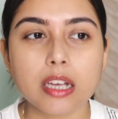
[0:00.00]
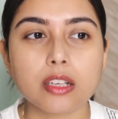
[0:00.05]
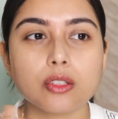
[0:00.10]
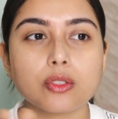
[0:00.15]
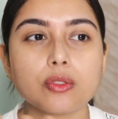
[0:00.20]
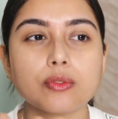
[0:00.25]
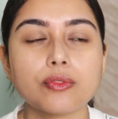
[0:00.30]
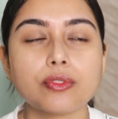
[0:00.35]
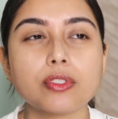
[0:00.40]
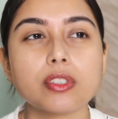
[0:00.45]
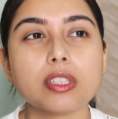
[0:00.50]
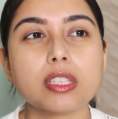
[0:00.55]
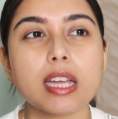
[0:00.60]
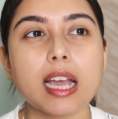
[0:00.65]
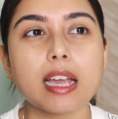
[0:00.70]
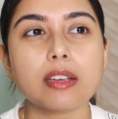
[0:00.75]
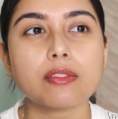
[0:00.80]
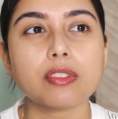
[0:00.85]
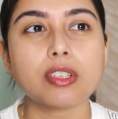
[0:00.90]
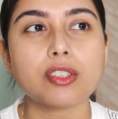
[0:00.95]
So first
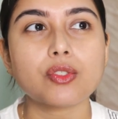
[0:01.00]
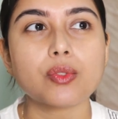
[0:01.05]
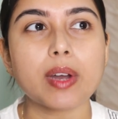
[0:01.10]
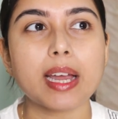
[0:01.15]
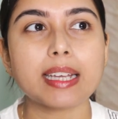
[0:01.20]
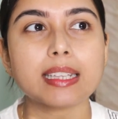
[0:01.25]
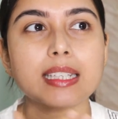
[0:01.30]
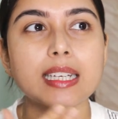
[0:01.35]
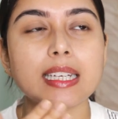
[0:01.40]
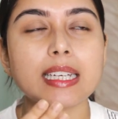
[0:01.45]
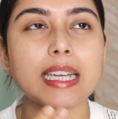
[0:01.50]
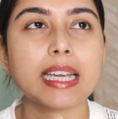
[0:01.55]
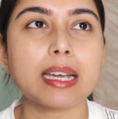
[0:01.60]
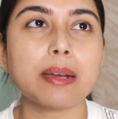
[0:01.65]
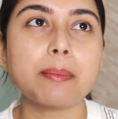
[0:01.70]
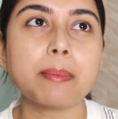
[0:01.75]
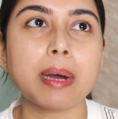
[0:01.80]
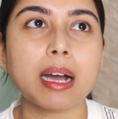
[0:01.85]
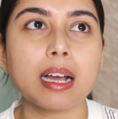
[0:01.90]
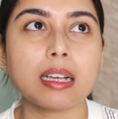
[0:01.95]
I was trying their
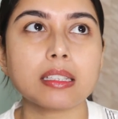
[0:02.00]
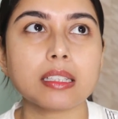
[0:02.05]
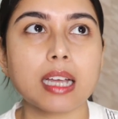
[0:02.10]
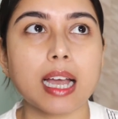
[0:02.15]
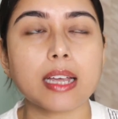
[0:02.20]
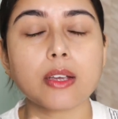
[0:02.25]
hair mask.